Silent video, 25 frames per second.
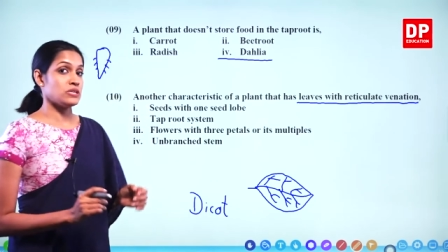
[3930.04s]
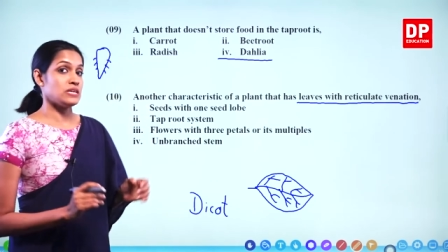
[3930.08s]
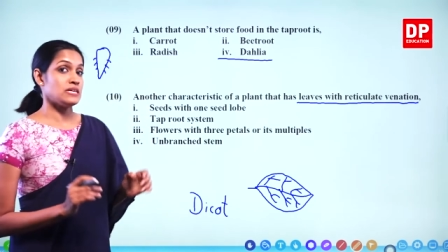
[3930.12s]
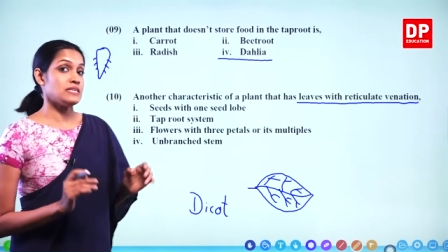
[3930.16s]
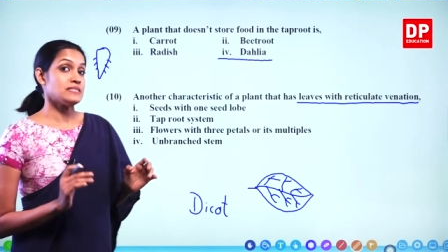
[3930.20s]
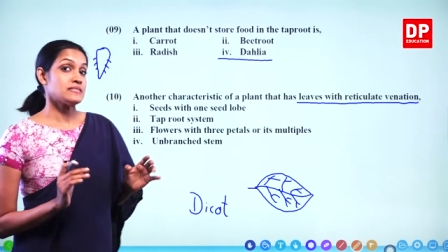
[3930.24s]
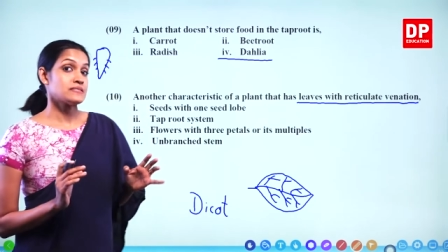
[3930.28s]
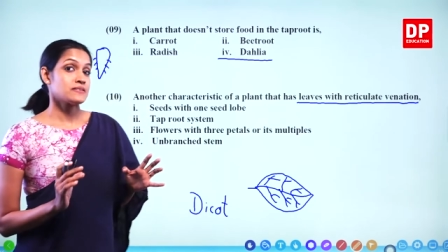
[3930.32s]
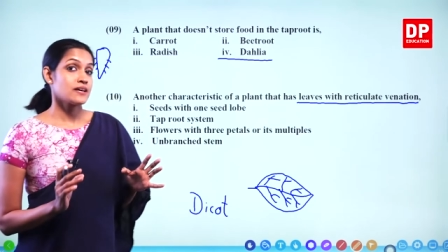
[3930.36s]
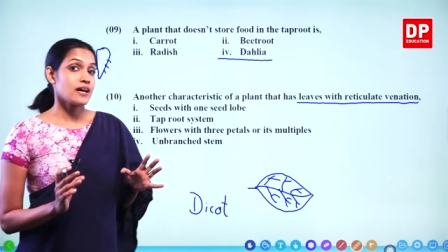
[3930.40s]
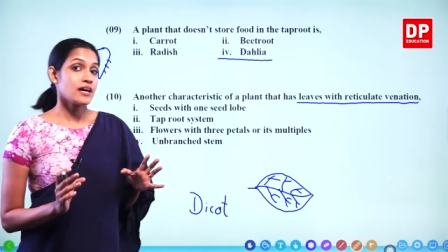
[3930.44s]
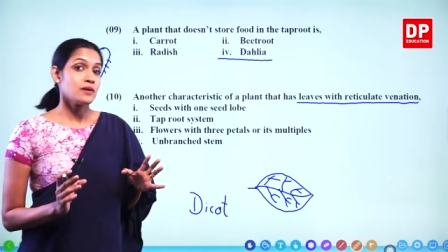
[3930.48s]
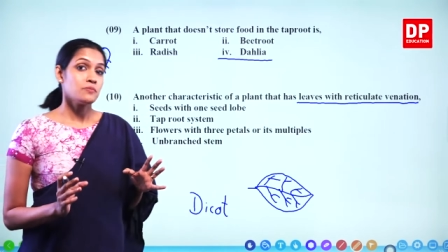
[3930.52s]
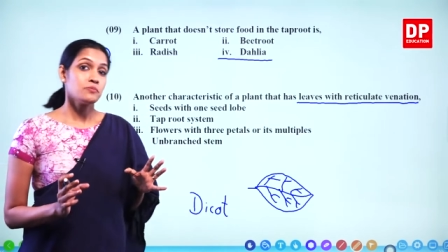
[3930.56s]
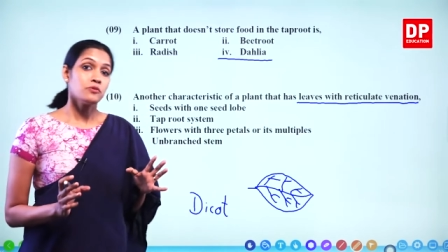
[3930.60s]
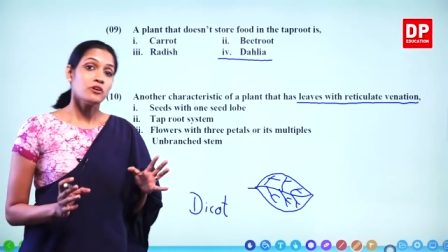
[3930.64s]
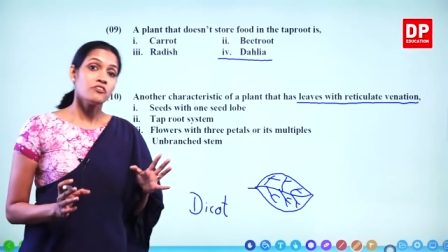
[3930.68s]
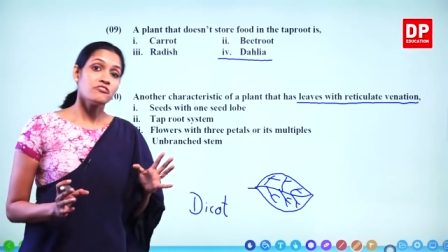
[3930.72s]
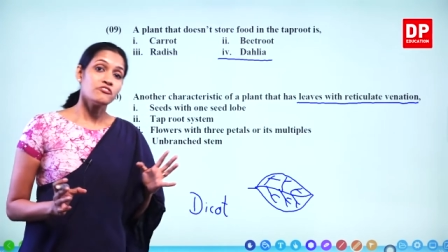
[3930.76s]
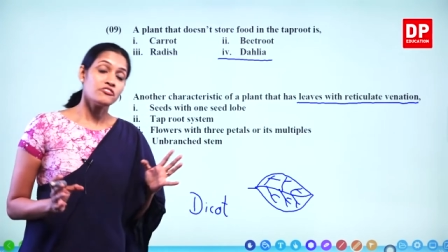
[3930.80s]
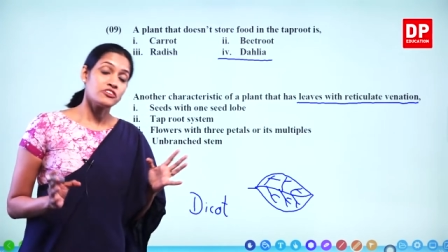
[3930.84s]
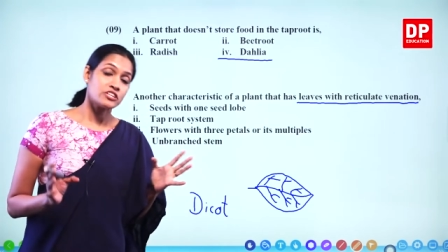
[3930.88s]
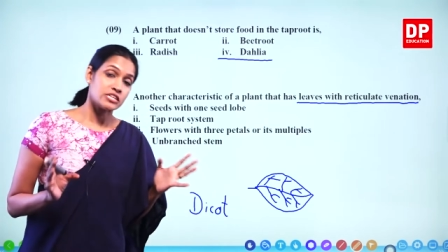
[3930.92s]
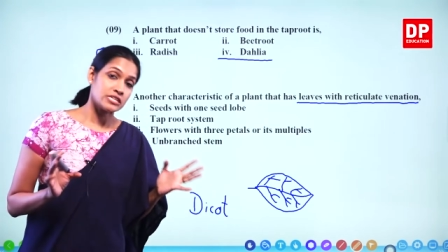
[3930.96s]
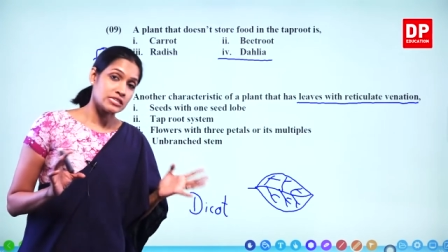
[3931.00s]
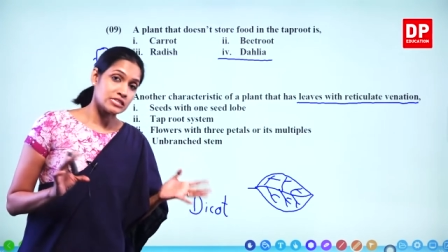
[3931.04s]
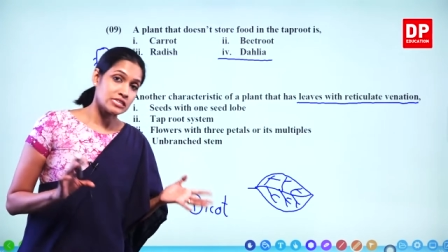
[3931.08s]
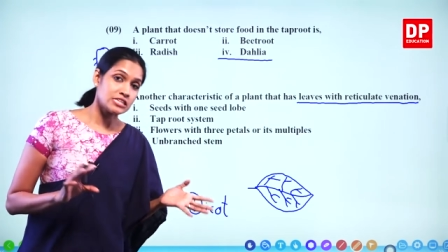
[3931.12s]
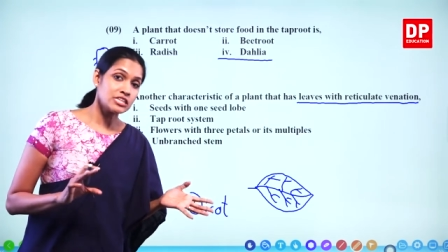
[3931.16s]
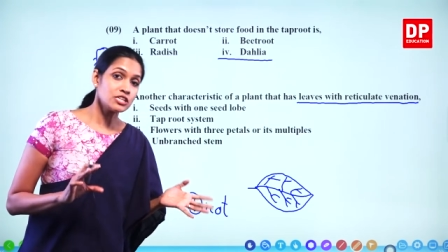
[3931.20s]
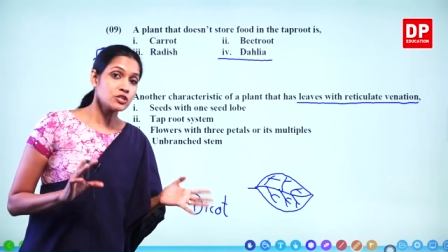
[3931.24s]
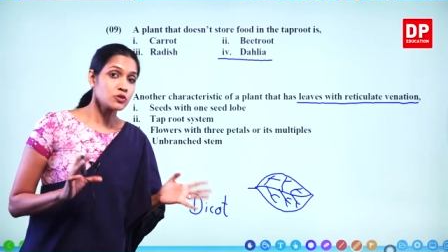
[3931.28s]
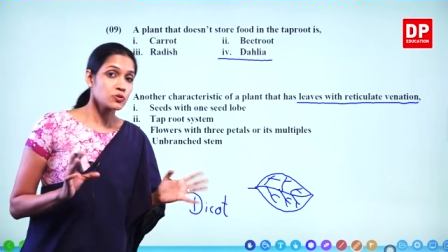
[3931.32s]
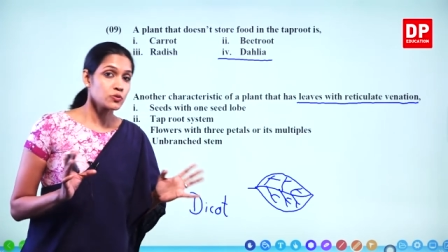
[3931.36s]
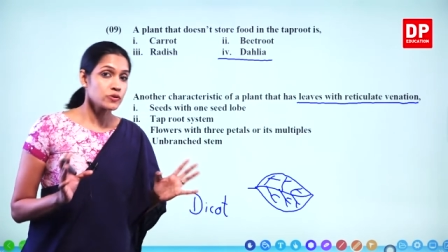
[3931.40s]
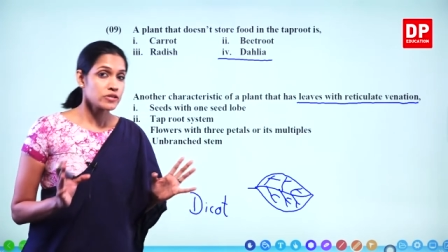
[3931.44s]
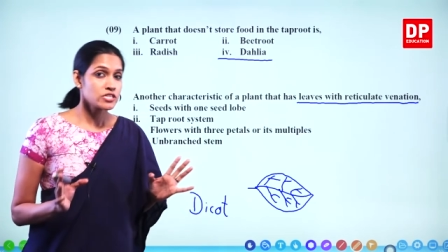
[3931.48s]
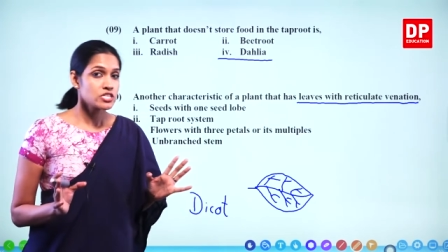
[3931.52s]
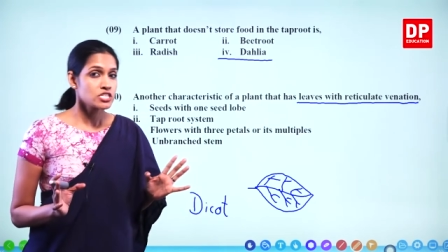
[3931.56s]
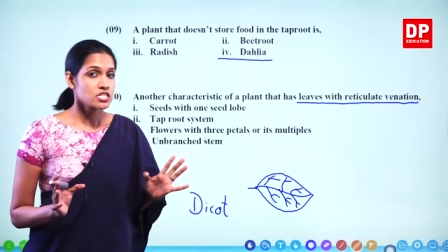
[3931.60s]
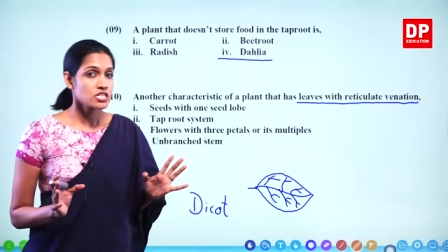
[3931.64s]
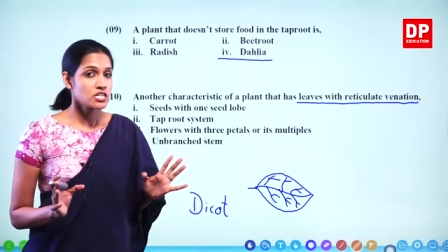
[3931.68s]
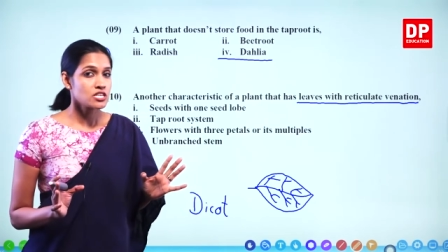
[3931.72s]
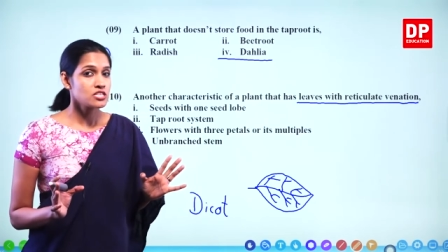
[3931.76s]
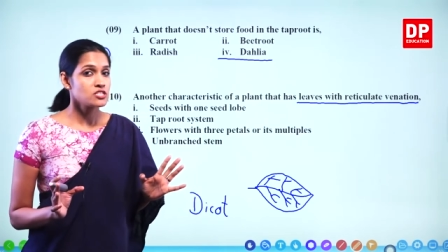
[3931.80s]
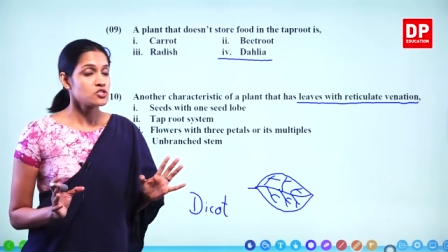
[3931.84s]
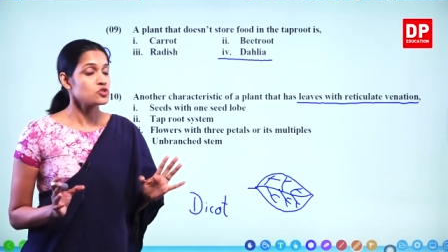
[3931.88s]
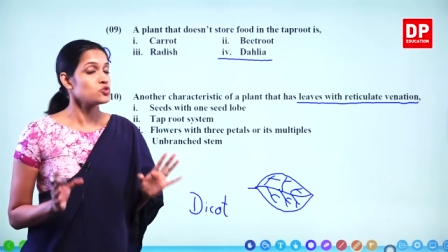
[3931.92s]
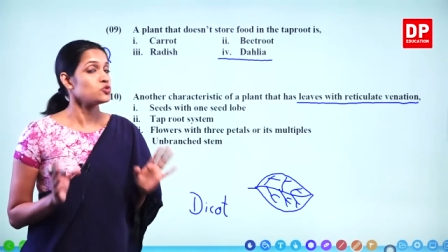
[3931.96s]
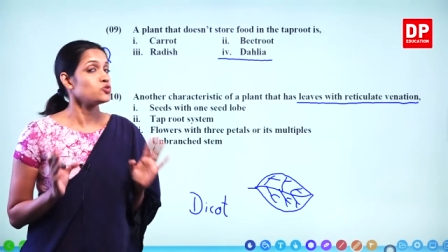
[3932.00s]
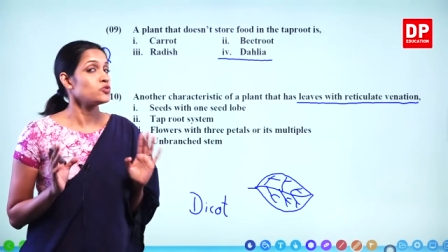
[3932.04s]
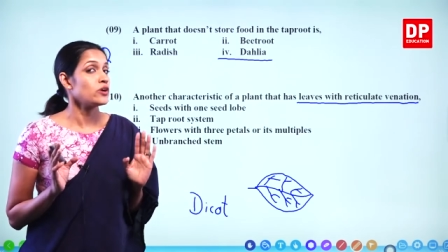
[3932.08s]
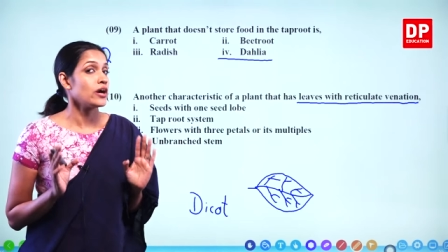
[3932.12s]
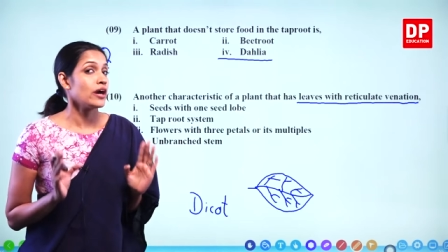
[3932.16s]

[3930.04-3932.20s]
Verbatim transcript: these type of tricky questions you